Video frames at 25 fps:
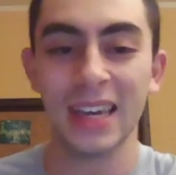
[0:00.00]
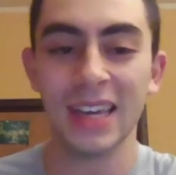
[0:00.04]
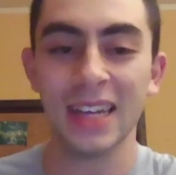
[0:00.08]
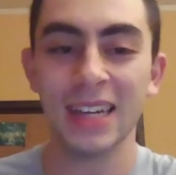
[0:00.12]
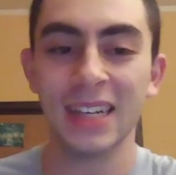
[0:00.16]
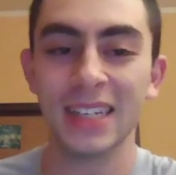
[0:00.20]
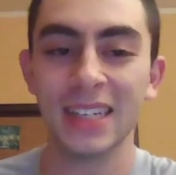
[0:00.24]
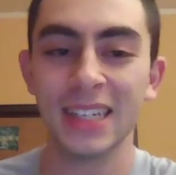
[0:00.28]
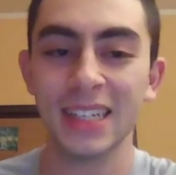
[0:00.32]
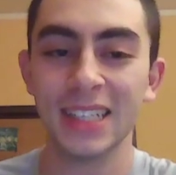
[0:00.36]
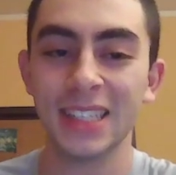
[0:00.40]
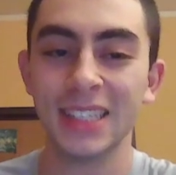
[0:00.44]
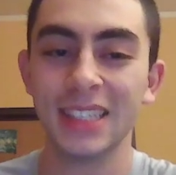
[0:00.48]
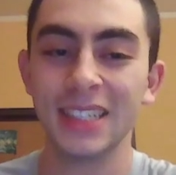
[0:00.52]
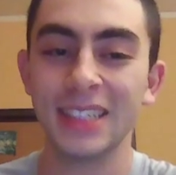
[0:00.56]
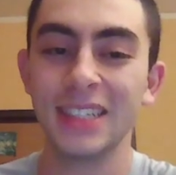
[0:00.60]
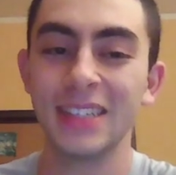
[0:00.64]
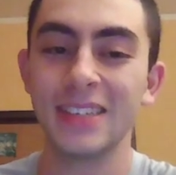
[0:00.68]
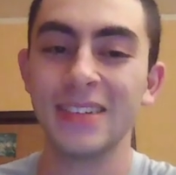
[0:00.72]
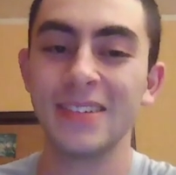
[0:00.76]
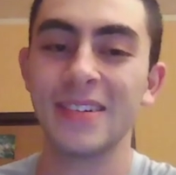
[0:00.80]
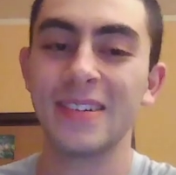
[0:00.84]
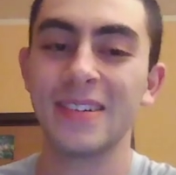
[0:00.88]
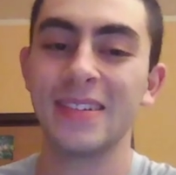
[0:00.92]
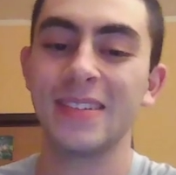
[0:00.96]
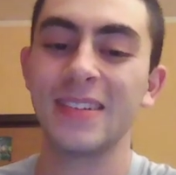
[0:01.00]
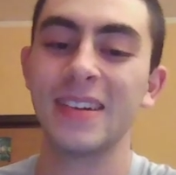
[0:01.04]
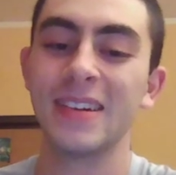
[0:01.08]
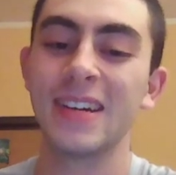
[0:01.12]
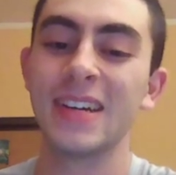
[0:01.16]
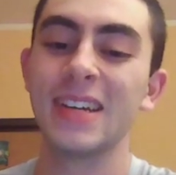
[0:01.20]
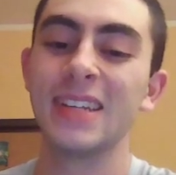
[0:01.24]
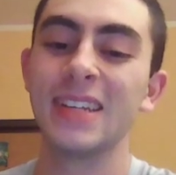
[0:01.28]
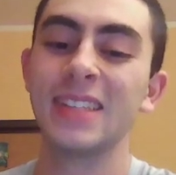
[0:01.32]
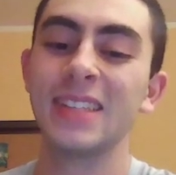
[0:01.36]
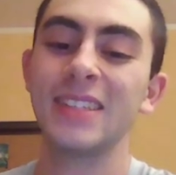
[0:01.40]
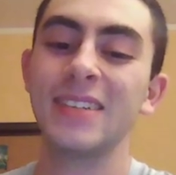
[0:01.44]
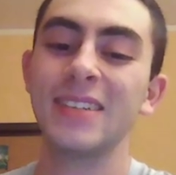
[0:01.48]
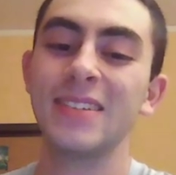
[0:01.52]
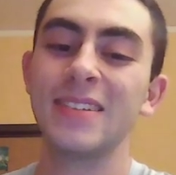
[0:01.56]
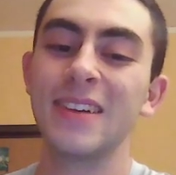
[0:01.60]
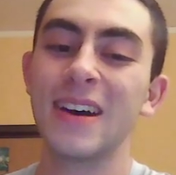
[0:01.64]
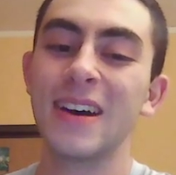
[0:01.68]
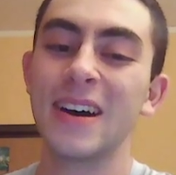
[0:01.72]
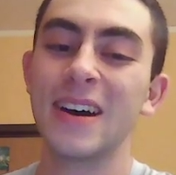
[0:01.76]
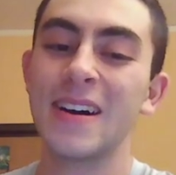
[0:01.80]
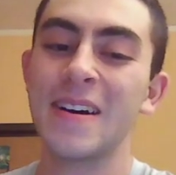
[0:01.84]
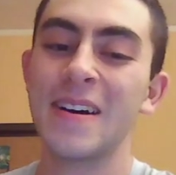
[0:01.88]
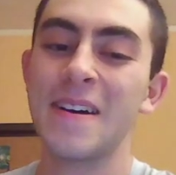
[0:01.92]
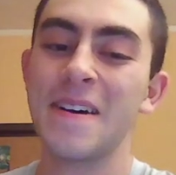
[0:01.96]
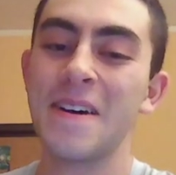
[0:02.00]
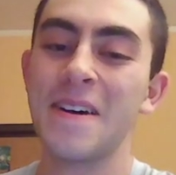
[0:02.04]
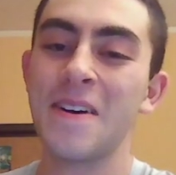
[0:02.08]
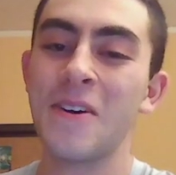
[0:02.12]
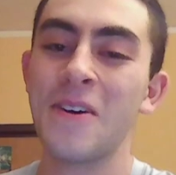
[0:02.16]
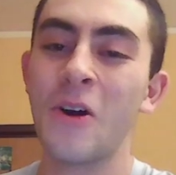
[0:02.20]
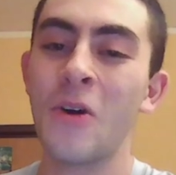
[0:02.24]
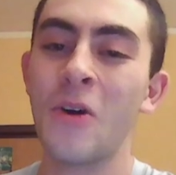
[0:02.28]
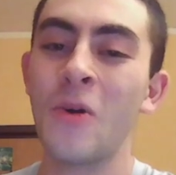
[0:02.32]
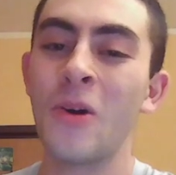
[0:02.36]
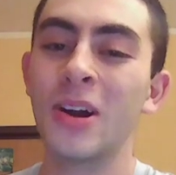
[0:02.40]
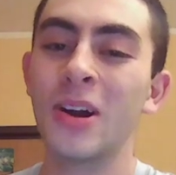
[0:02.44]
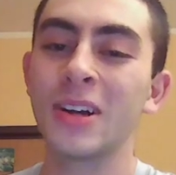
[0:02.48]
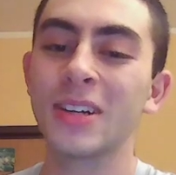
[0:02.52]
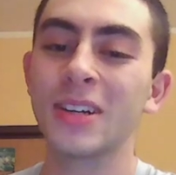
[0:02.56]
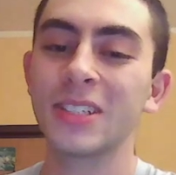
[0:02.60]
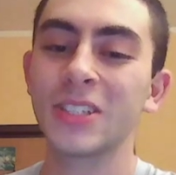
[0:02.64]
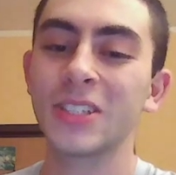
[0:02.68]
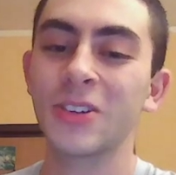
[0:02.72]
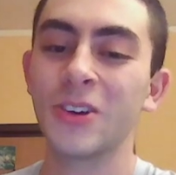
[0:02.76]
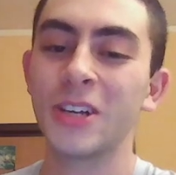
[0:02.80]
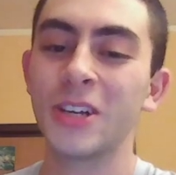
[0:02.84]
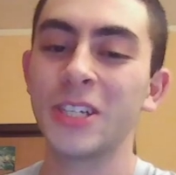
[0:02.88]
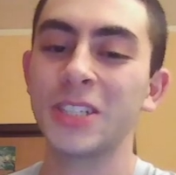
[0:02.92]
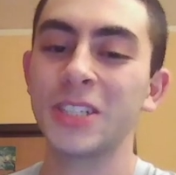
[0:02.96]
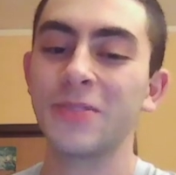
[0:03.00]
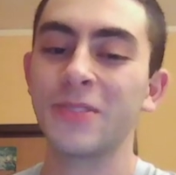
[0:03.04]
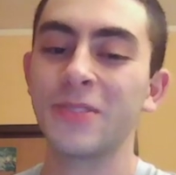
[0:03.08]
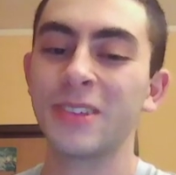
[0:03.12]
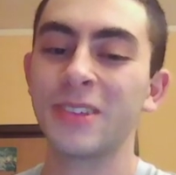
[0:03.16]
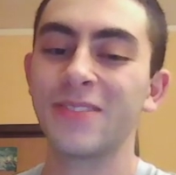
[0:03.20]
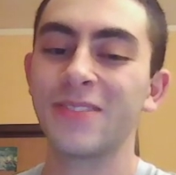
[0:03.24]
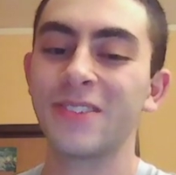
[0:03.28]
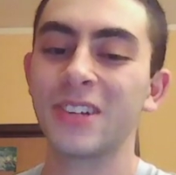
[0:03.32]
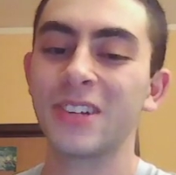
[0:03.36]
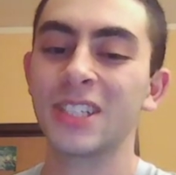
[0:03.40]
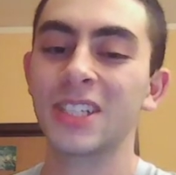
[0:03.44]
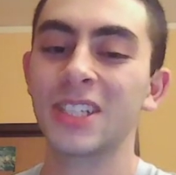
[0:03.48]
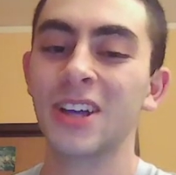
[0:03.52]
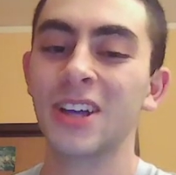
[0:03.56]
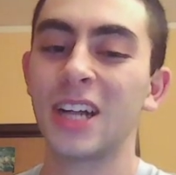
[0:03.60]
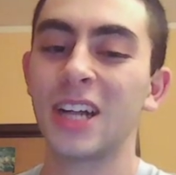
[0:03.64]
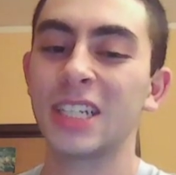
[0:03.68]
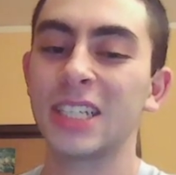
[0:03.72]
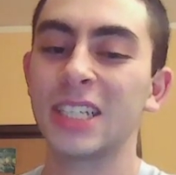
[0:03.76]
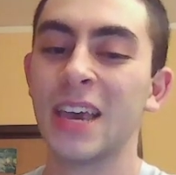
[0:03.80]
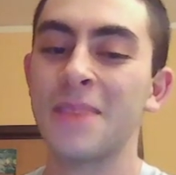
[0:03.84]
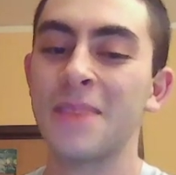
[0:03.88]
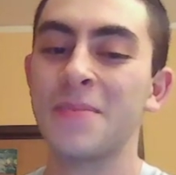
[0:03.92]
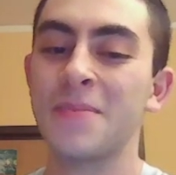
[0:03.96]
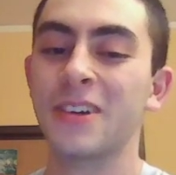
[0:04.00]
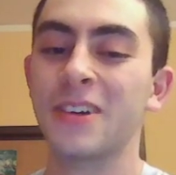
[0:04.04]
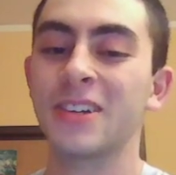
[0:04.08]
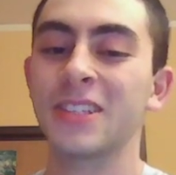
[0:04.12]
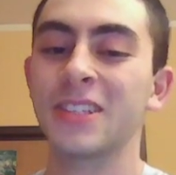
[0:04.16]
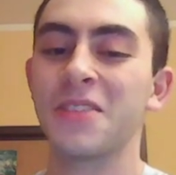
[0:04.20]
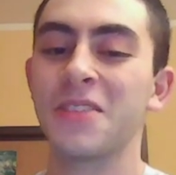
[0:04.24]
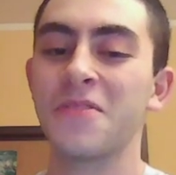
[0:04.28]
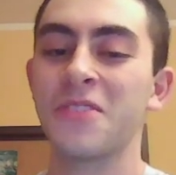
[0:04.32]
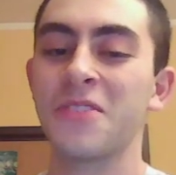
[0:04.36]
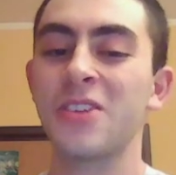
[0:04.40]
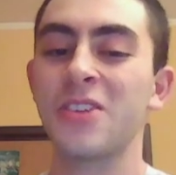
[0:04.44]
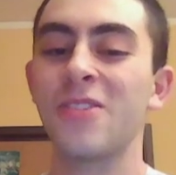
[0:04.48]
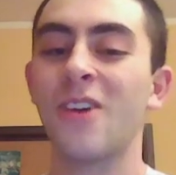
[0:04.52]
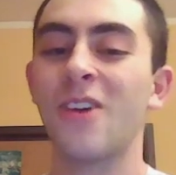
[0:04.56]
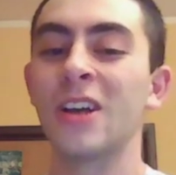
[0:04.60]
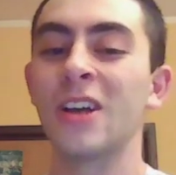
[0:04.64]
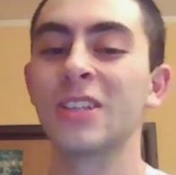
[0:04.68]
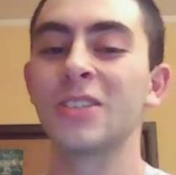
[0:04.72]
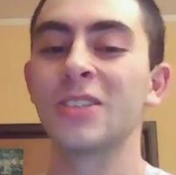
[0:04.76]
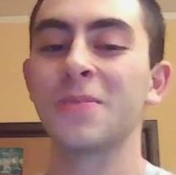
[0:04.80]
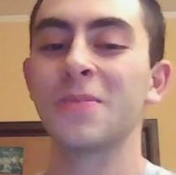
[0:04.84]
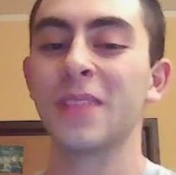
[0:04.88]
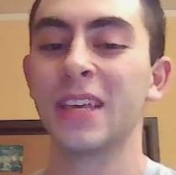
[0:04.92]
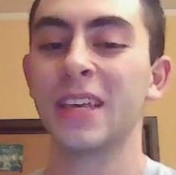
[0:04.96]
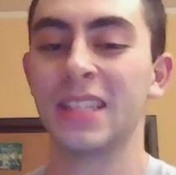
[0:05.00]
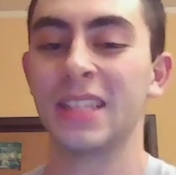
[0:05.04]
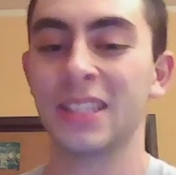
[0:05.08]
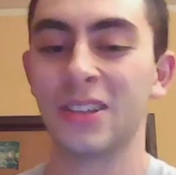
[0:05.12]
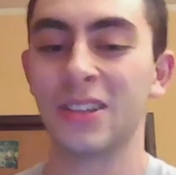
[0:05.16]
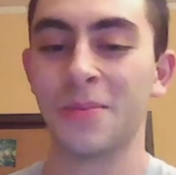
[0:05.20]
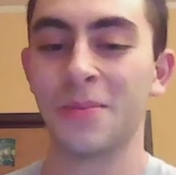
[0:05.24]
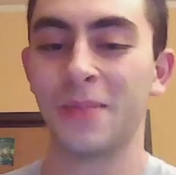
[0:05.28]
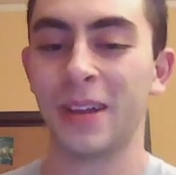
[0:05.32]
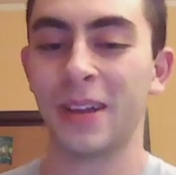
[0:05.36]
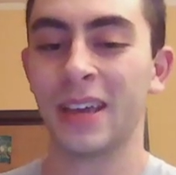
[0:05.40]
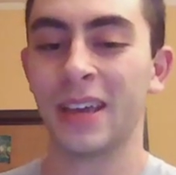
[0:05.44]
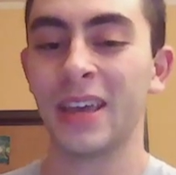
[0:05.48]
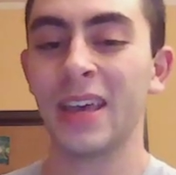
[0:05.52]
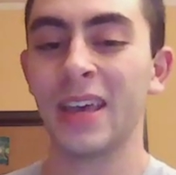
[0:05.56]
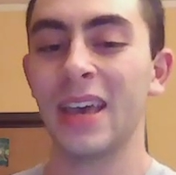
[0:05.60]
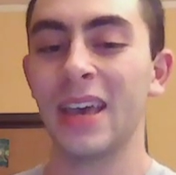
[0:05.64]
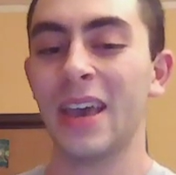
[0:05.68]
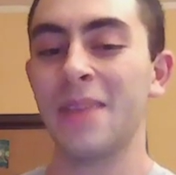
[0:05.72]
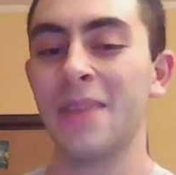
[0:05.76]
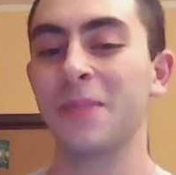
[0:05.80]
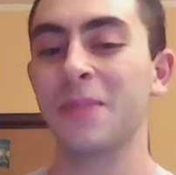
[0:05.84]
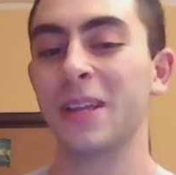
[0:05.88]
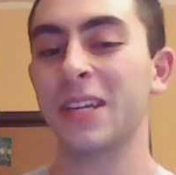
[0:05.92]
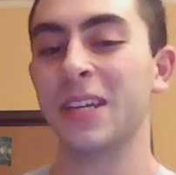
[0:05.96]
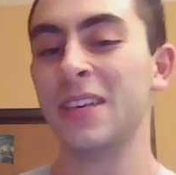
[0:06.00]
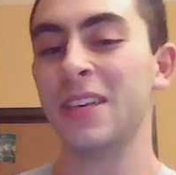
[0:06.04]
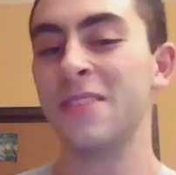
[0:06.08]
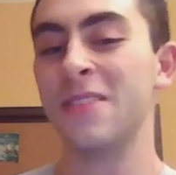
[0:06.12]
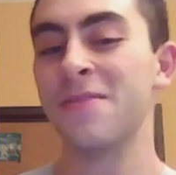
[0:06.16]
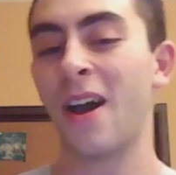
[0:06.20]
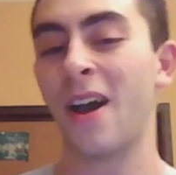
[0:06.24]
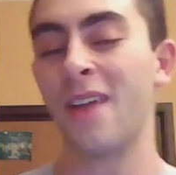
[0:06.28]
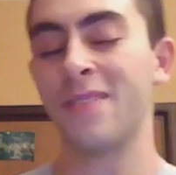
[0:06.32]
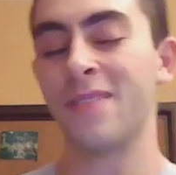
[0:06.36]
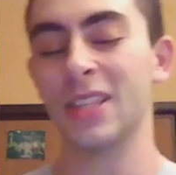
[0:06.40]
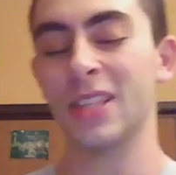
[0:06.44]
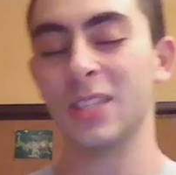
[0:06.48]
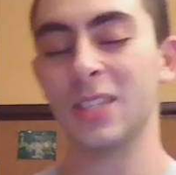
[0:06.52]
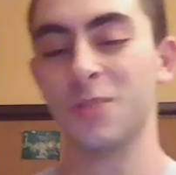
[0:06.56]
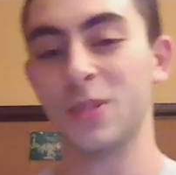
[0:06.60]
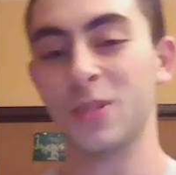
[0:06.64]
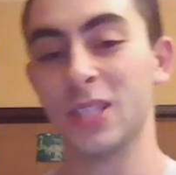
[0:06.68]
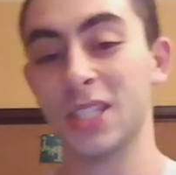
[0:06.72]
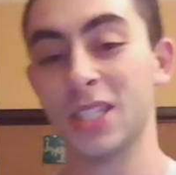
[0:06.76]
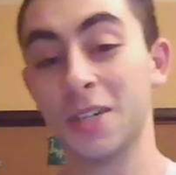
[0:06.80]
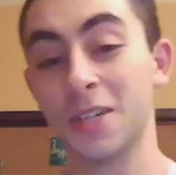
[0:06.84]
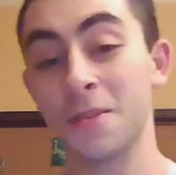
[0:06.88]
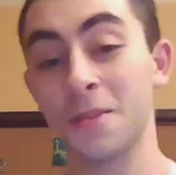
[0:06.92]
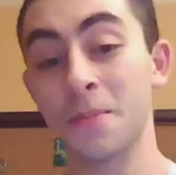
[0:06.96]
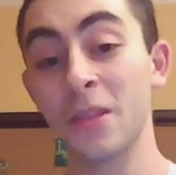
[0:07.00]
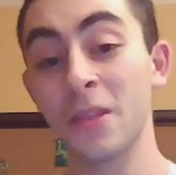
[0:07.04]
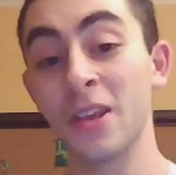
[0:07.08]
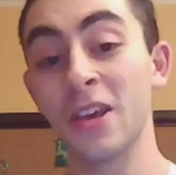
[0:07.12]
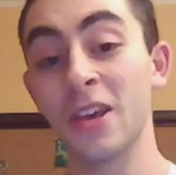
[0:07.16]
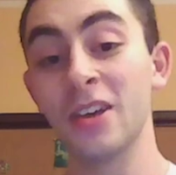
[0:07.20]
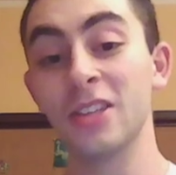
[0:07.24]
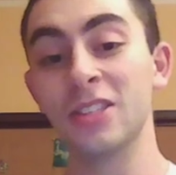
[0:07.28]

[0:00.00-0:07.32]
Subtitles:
In addition to Awonder's choice for the Scotch Gambit, Christopher Yoo also played this opening and played e5 in this position.